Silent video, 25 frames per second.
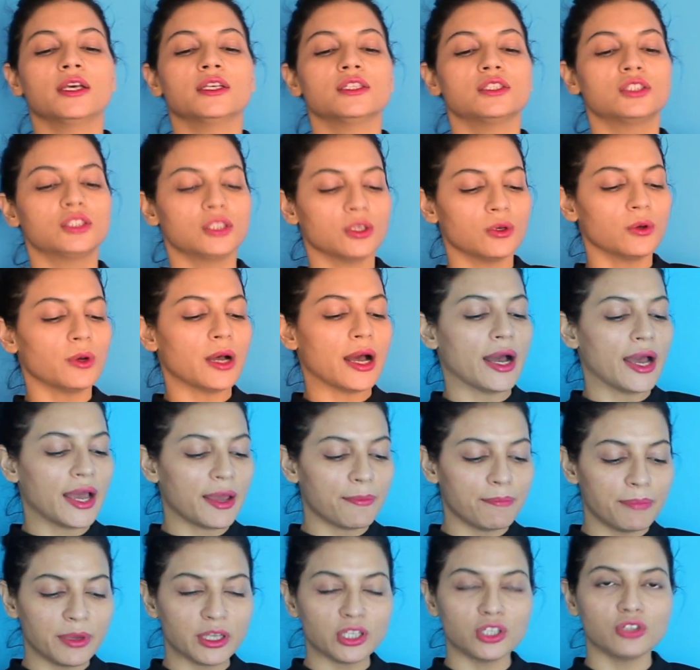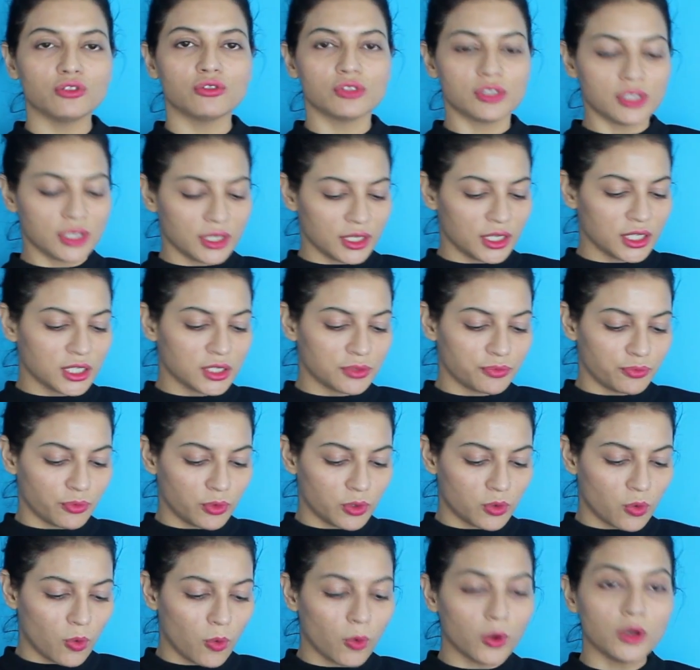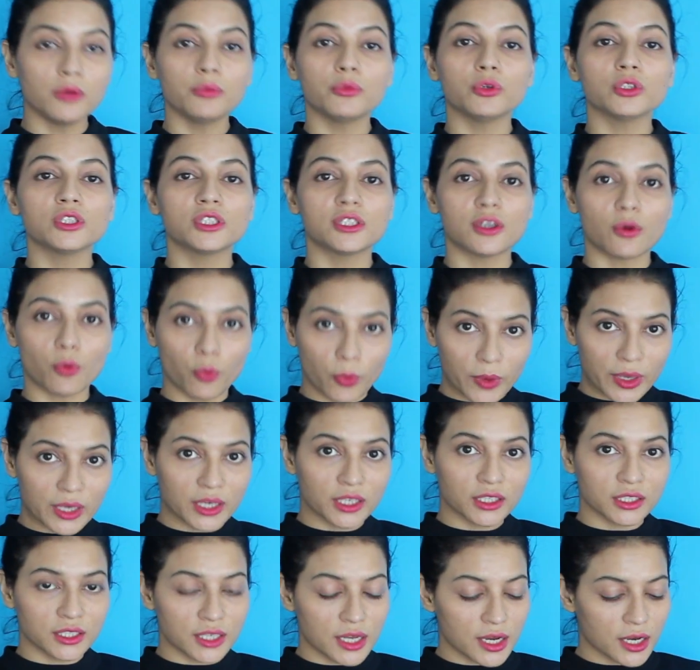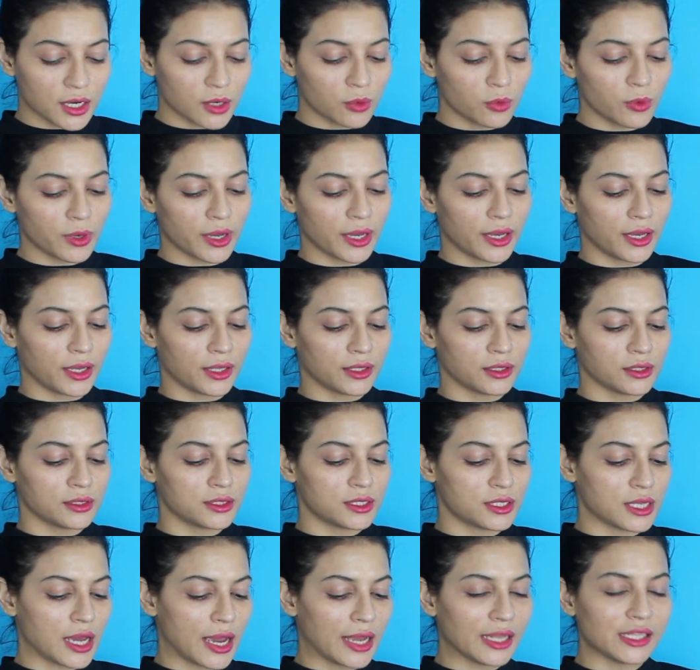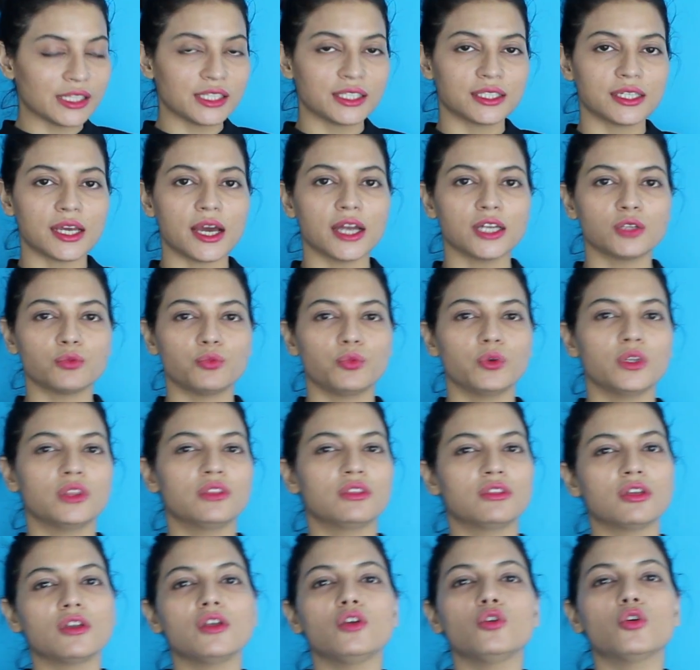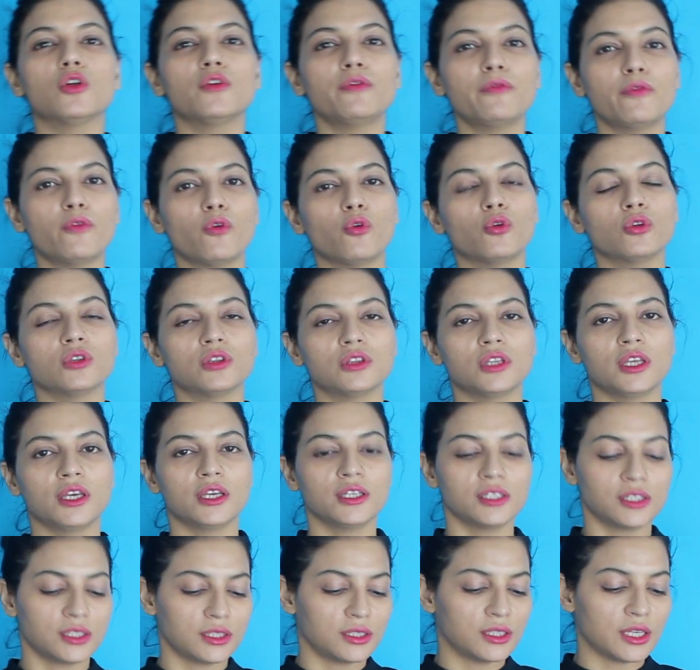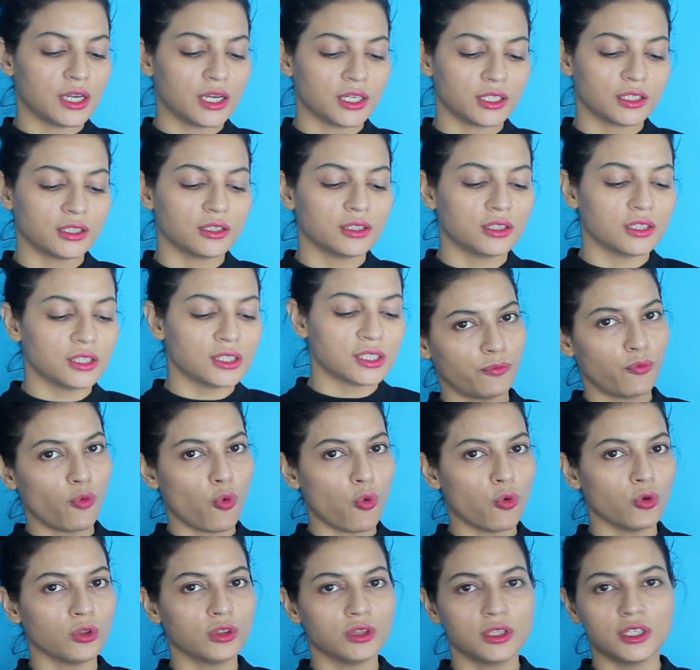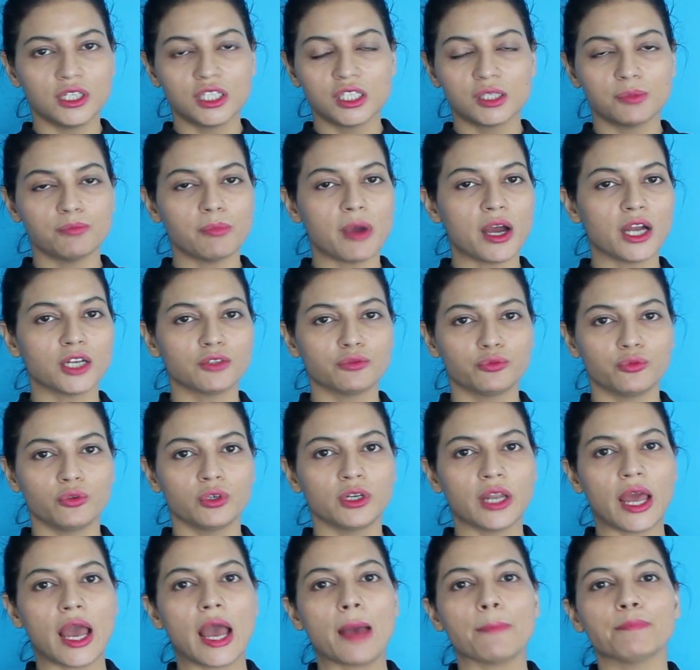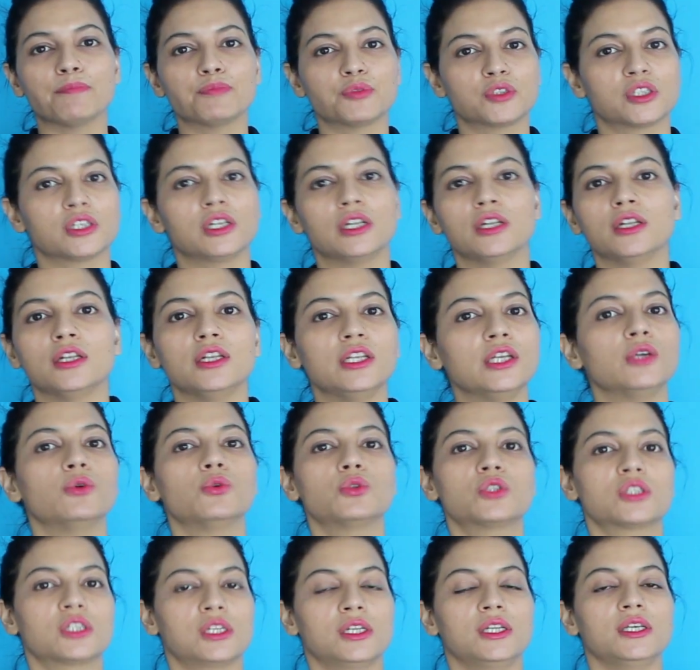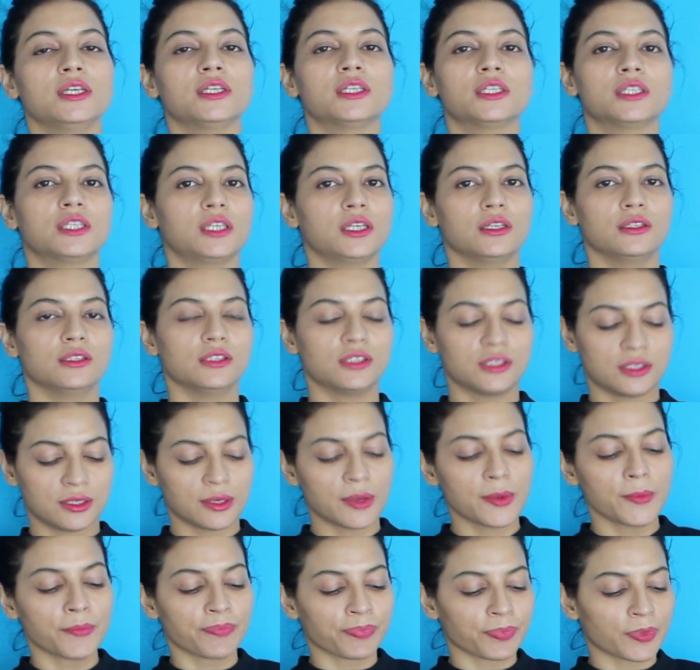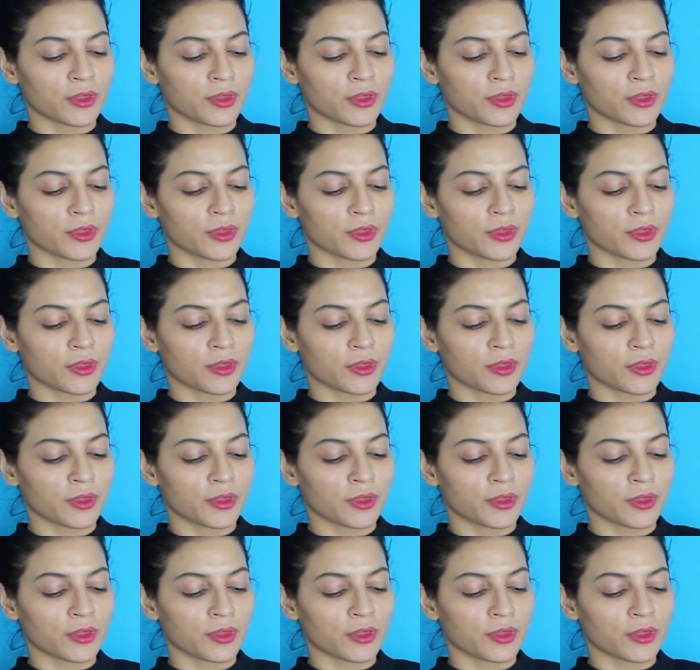So I've been using it for almost a week now, and I'll start with 3 or 4 things that this smartphone absolutely kills.